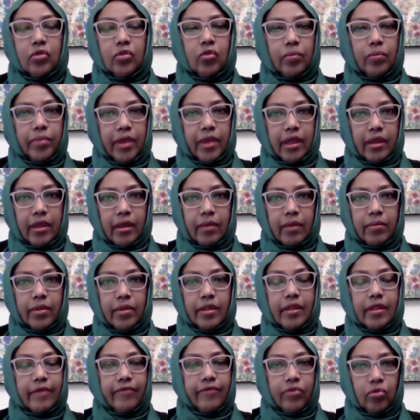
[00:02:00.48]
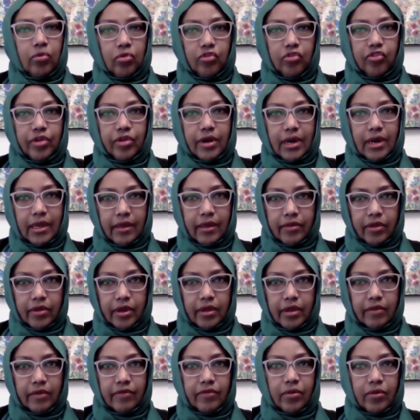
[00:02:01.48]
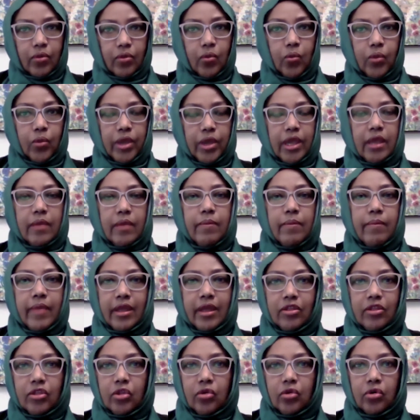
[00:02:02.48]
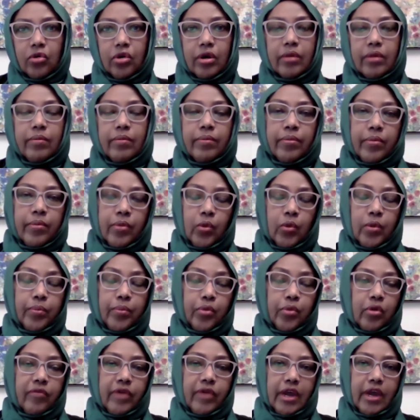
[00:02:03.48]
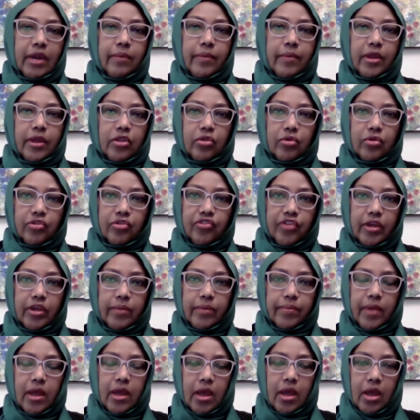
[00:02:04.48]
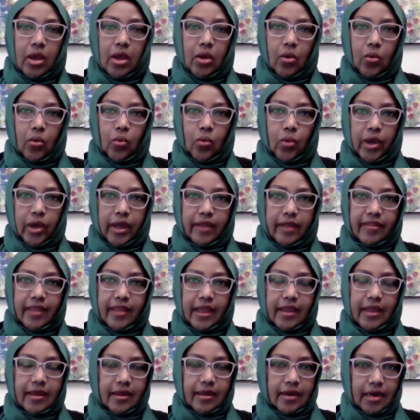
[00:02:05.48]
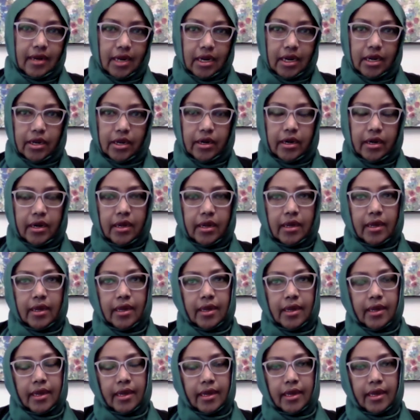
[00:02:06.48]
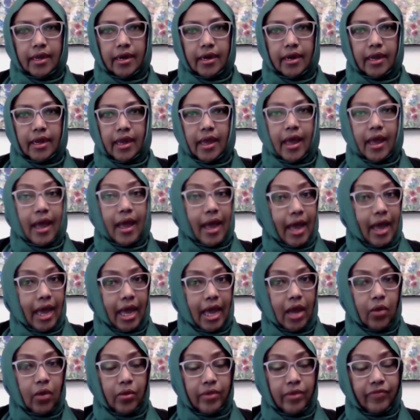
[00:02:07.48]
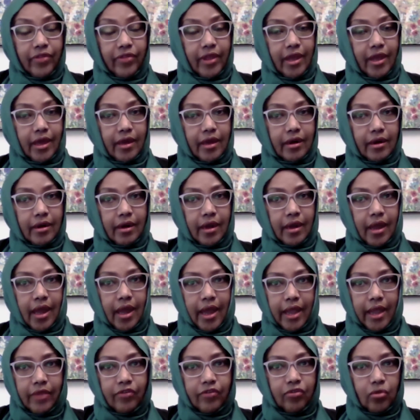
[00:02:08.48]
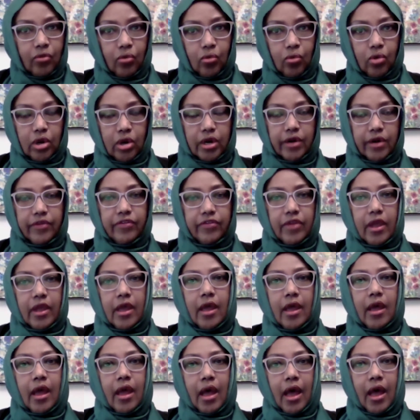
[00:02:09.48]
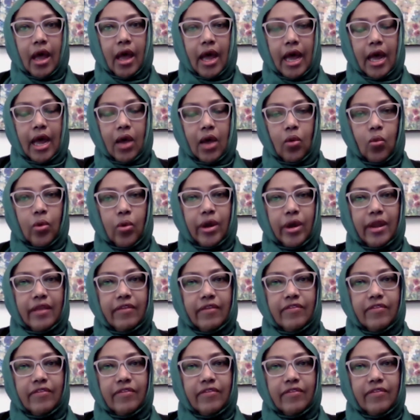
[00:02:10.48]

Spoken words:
to become the future leaders. So we provide mentorship where they can learn how, if they are high schoolers, what